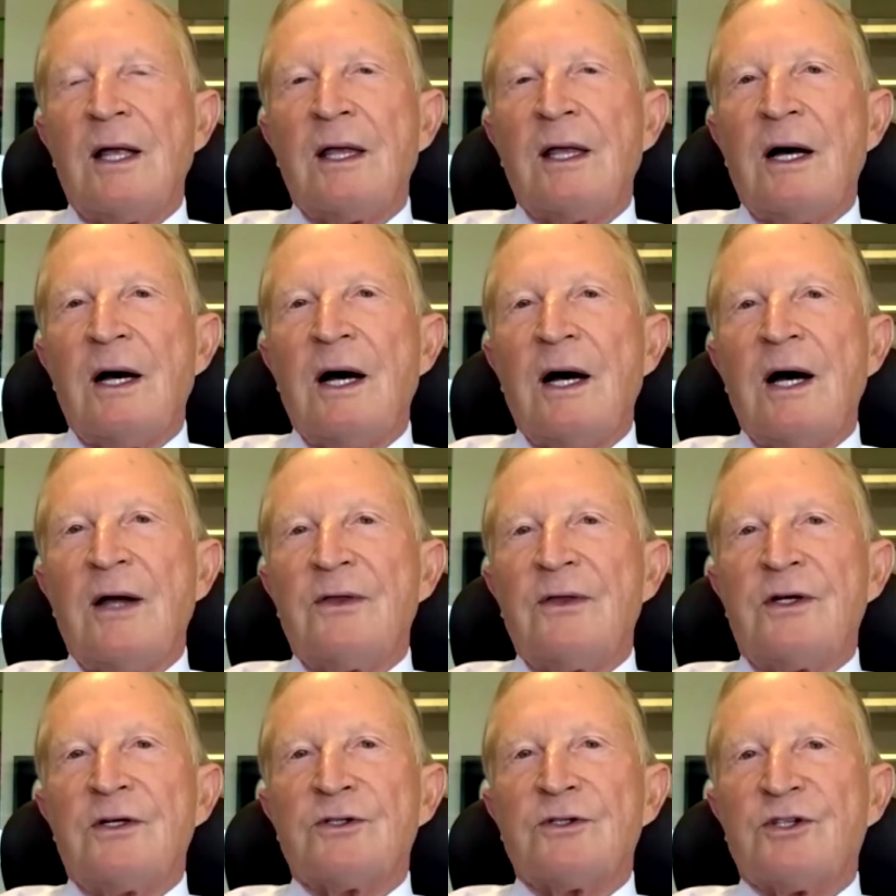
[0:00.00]
on
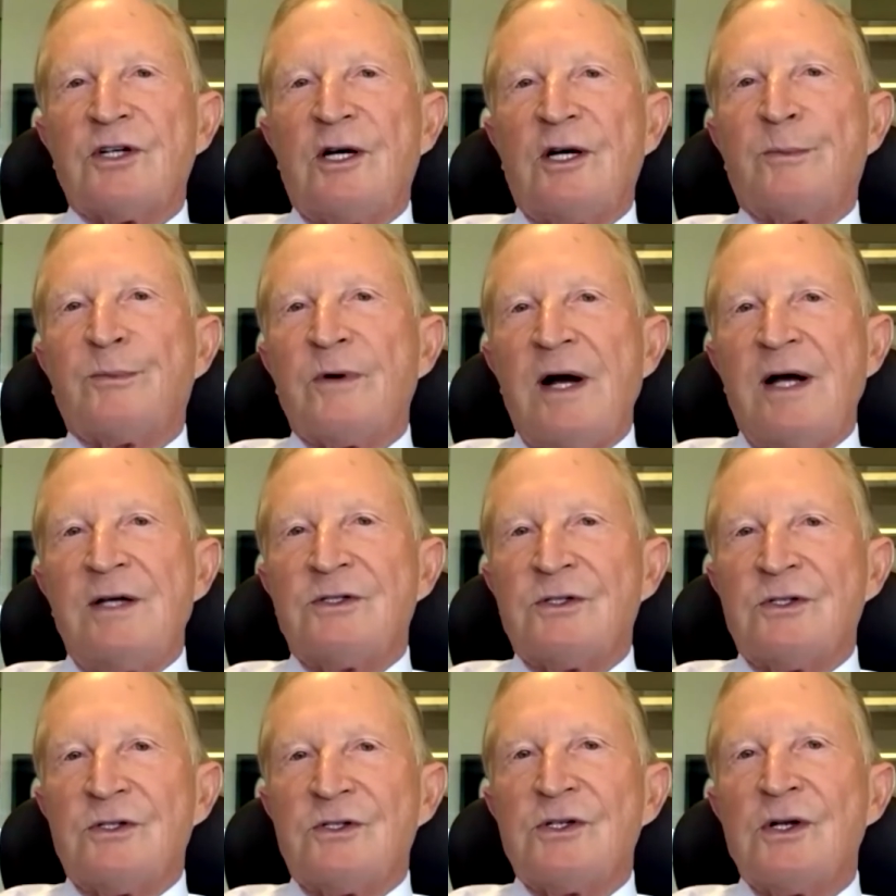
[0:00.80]
their share
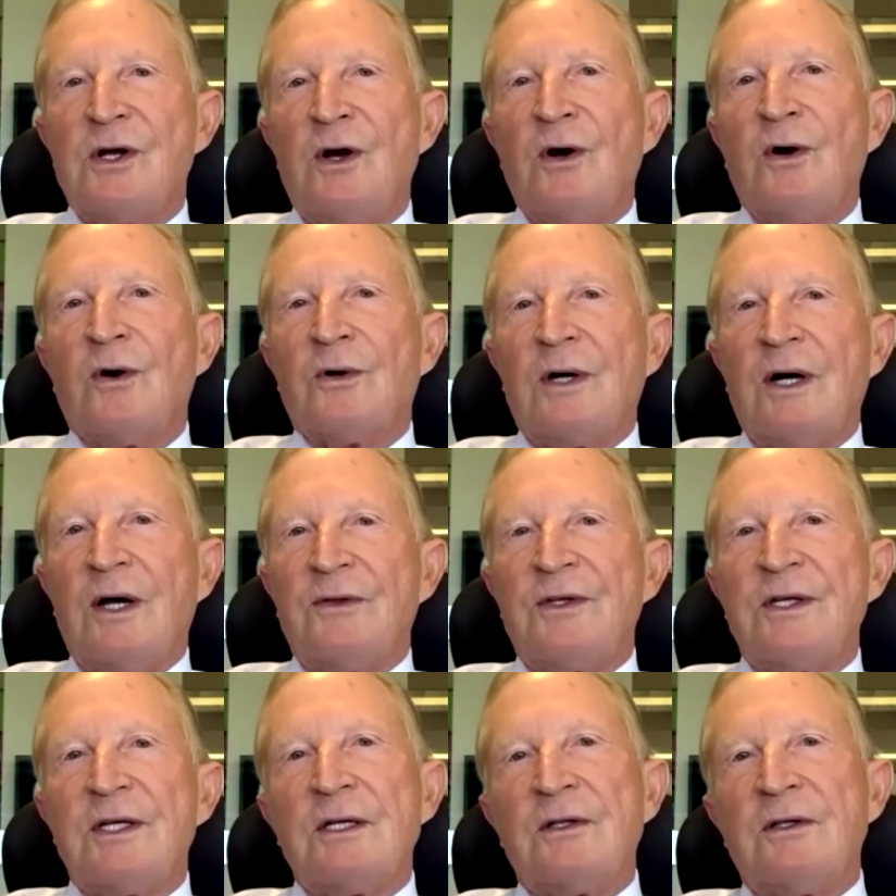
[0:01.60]
prices or on
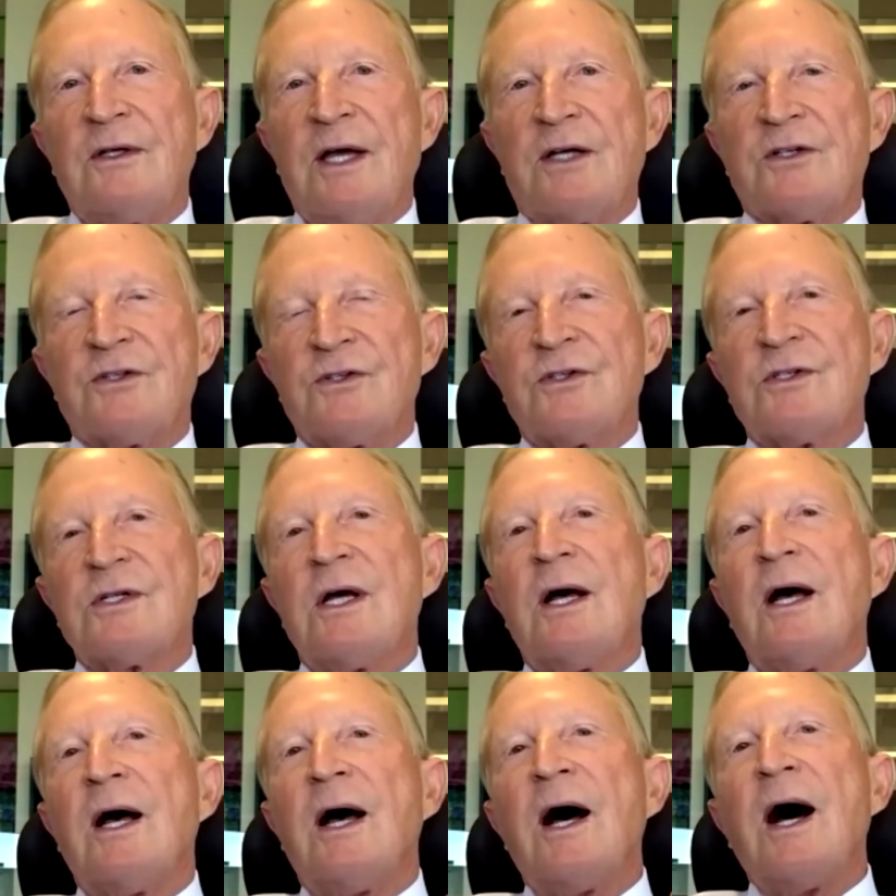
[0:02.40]
the indexes.
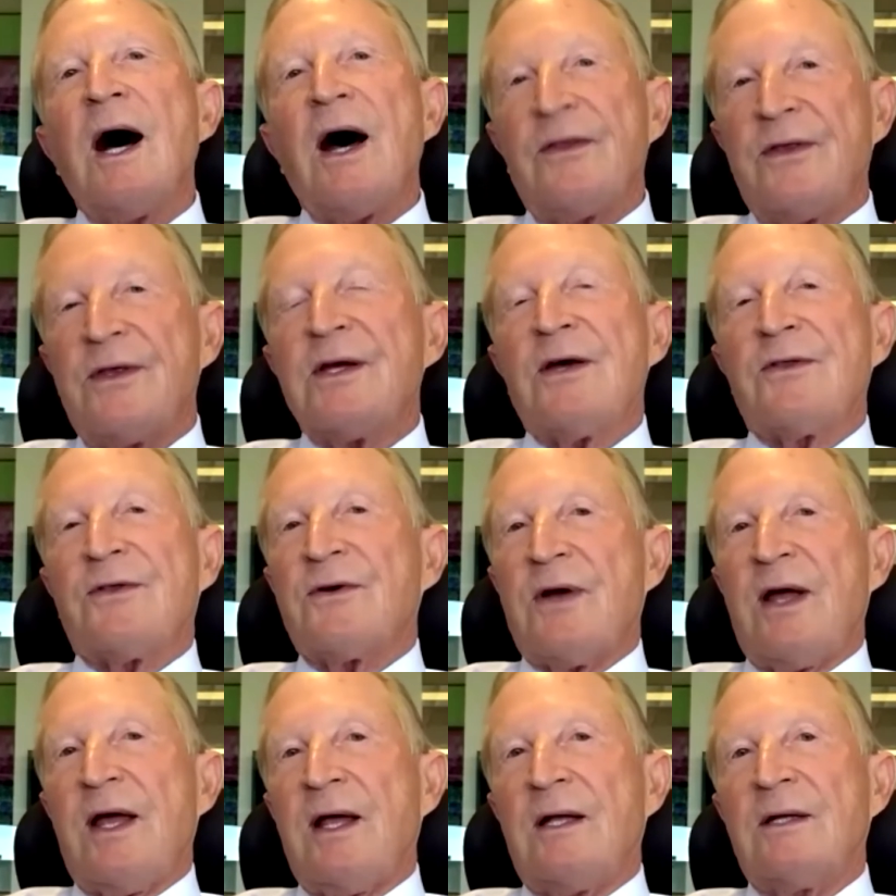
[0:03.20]
On the other
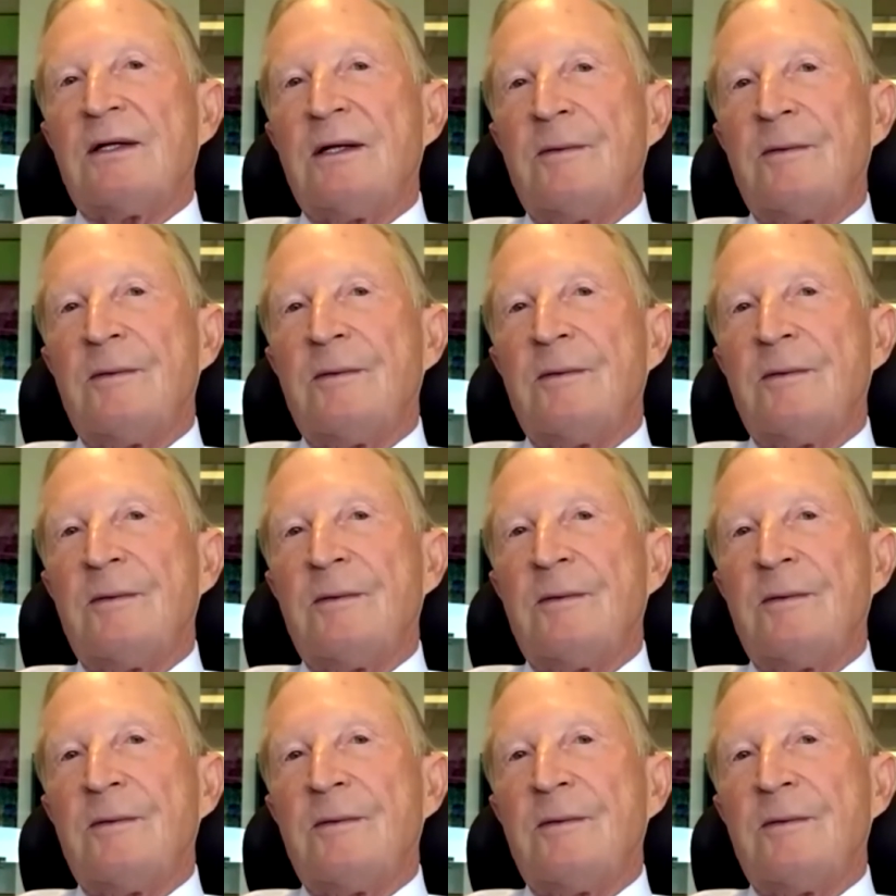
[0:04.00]
hand,